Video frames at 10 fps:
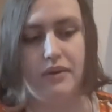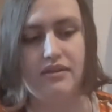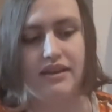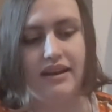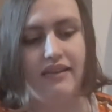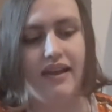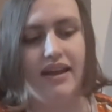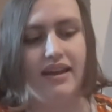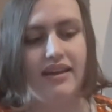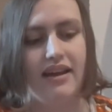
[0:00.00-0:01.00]
It's kind of
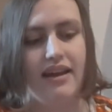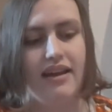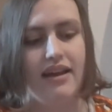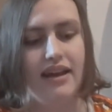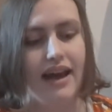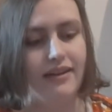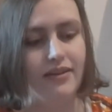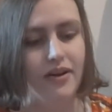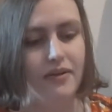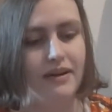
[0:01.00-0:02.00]
like, I
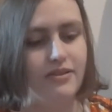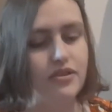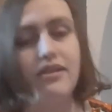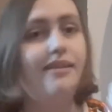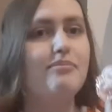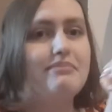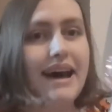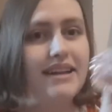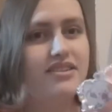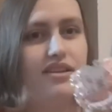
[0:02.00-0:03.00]
don't know, it just, it
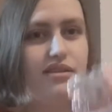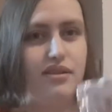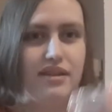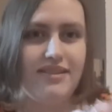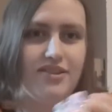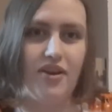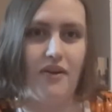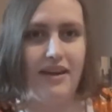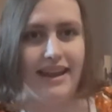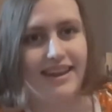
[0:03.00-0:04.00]
matches the
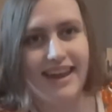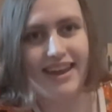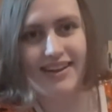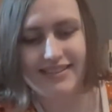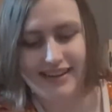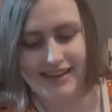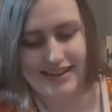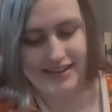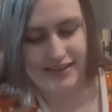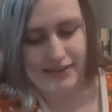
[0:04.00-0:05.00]
center, kind of chaotic,
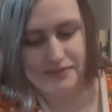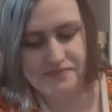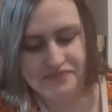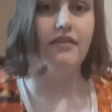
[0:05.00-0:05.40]
you know.